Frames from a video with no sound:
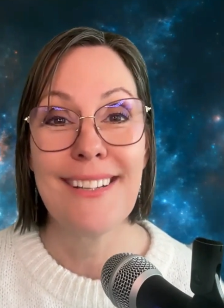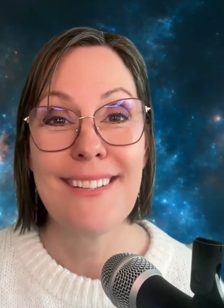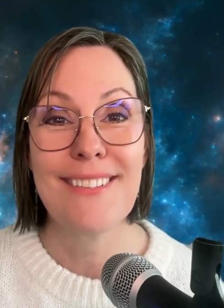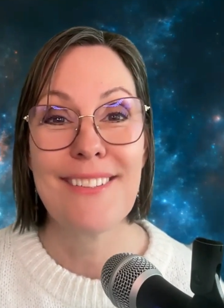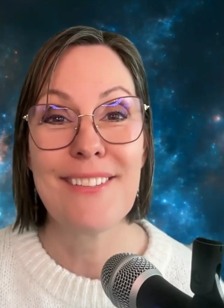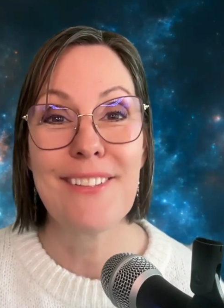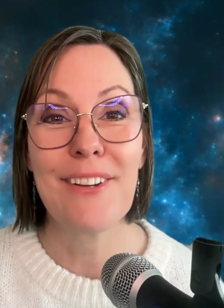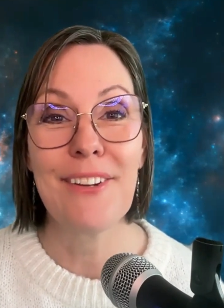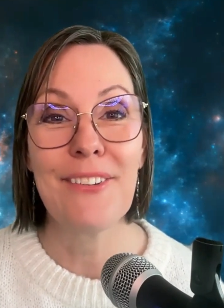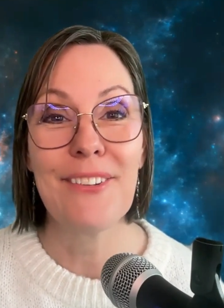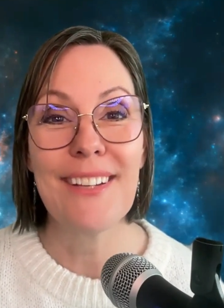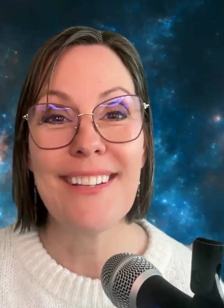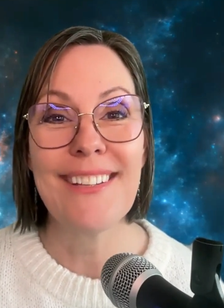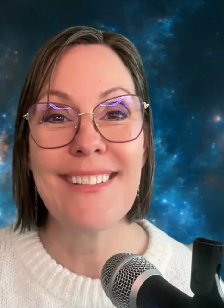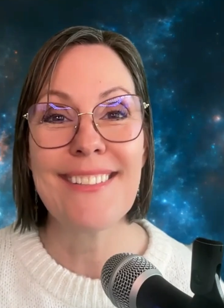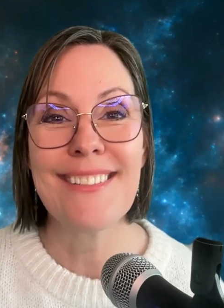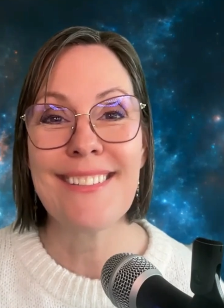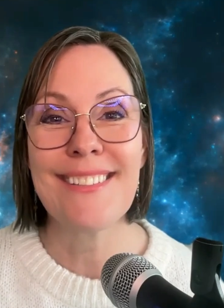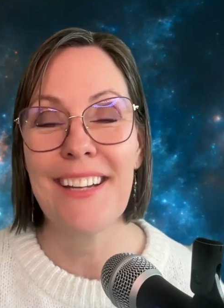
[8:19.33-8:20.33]
So
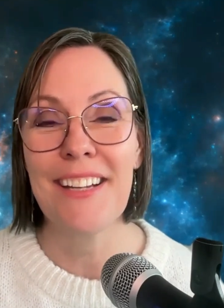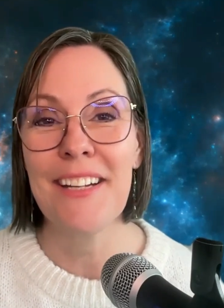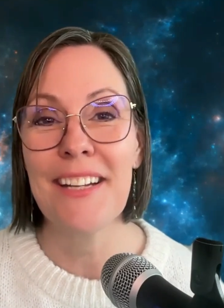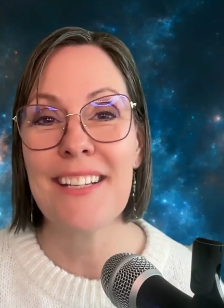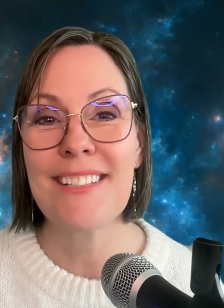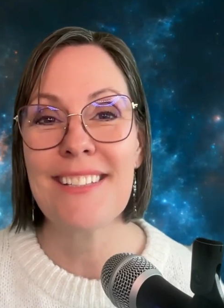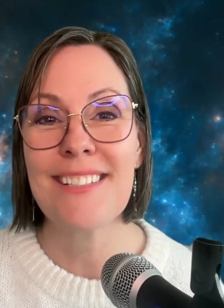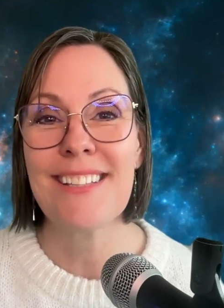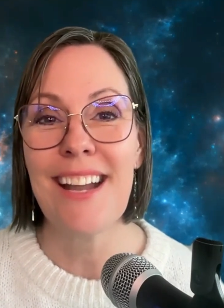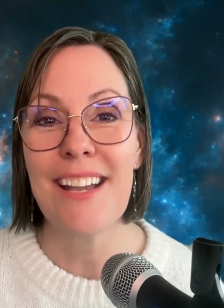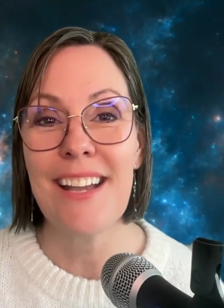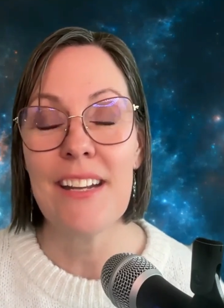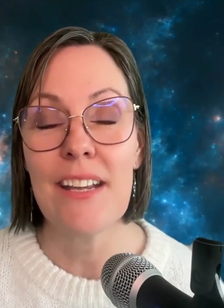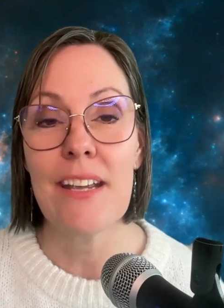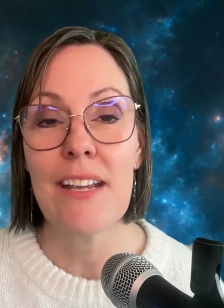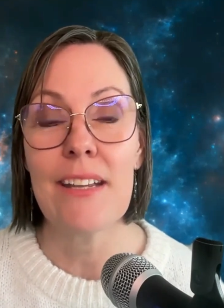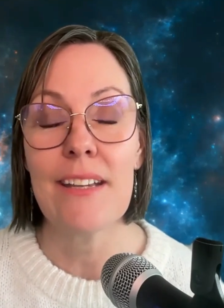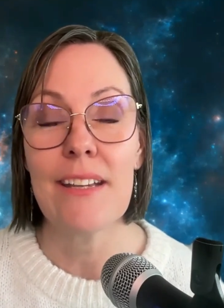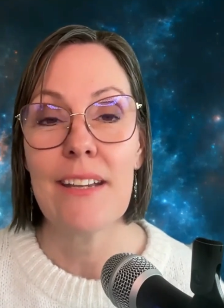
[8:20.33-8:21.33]
it's an
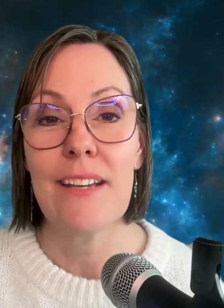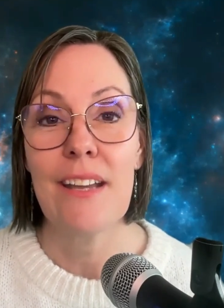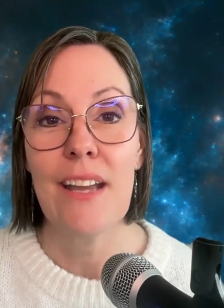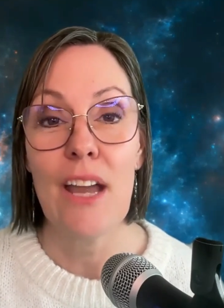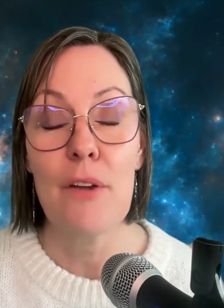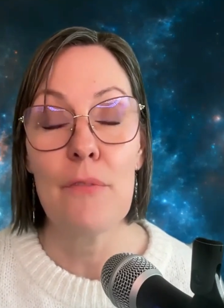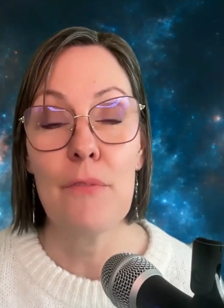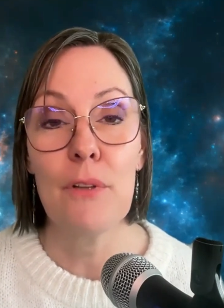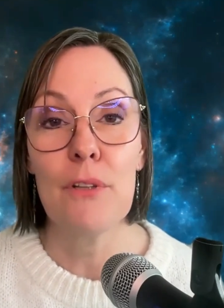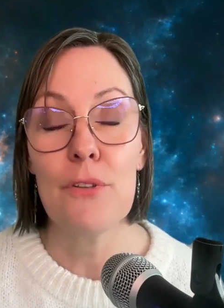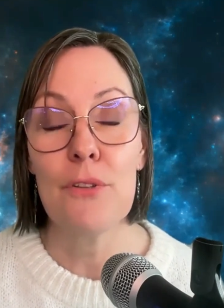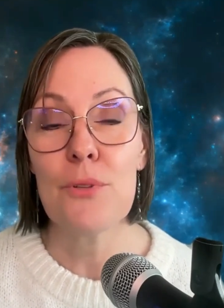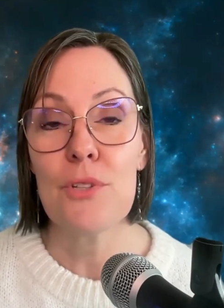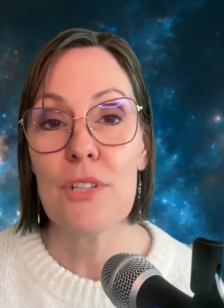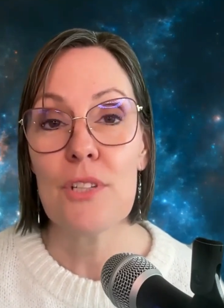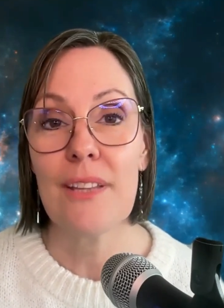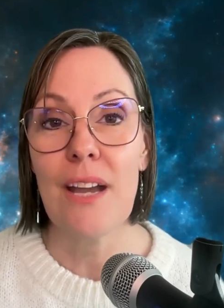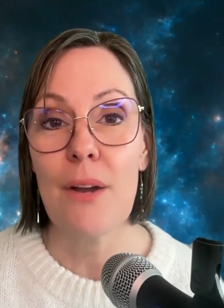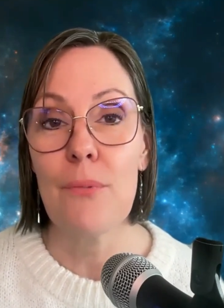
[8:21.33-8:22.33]
exciting
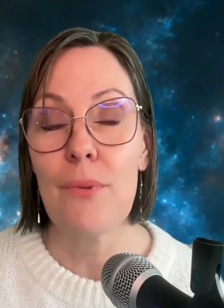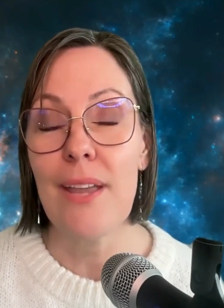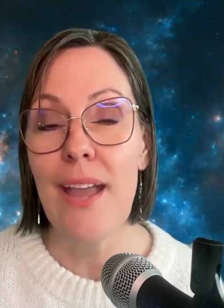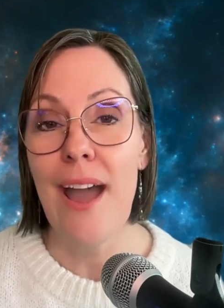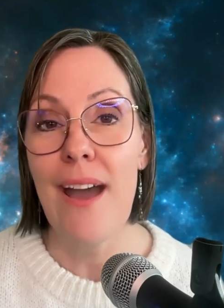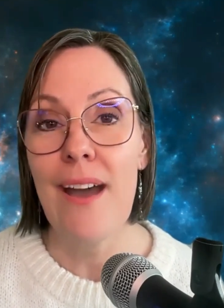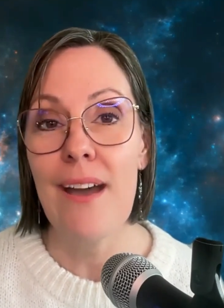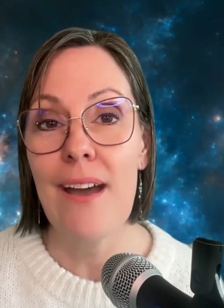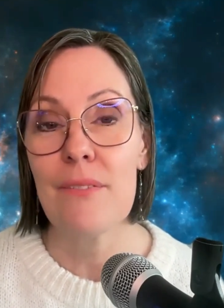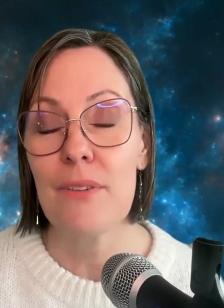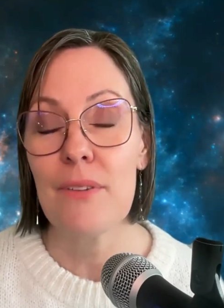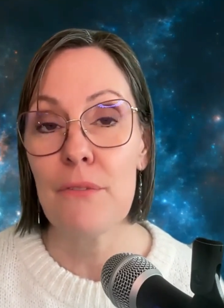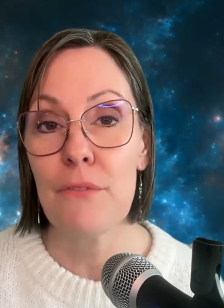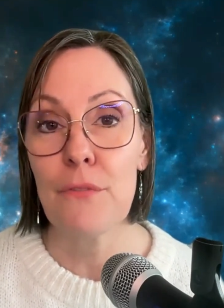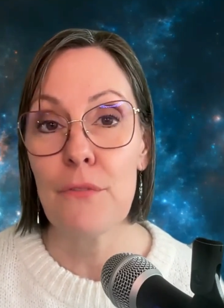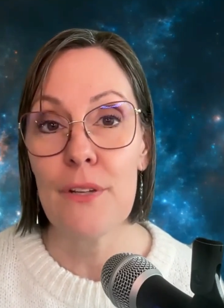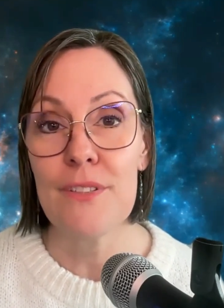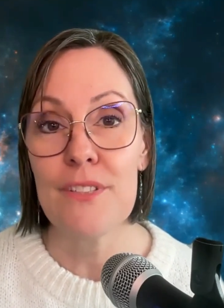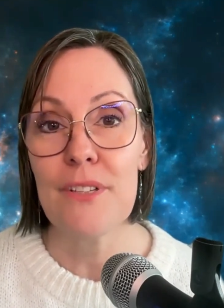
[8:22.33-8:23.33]
evolution that we have in
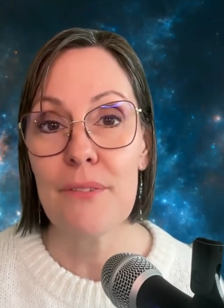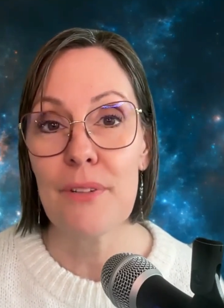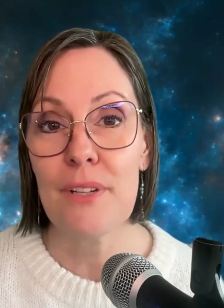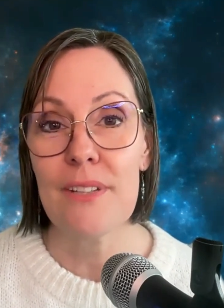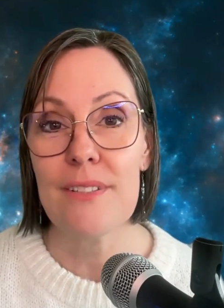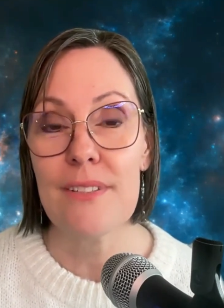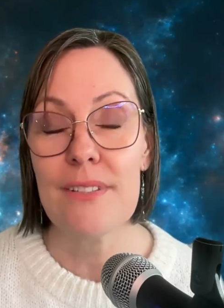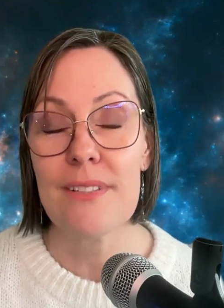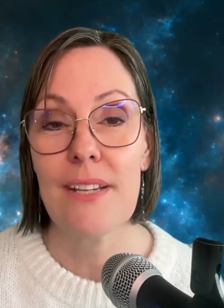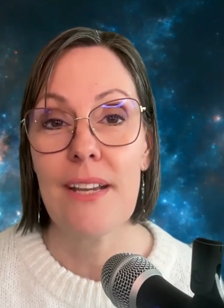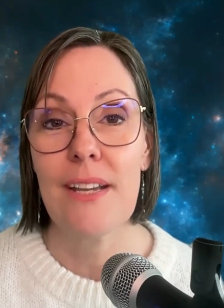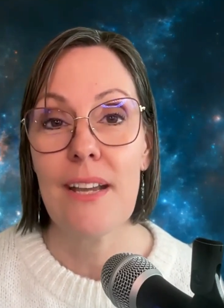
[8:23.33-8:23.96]
front of us.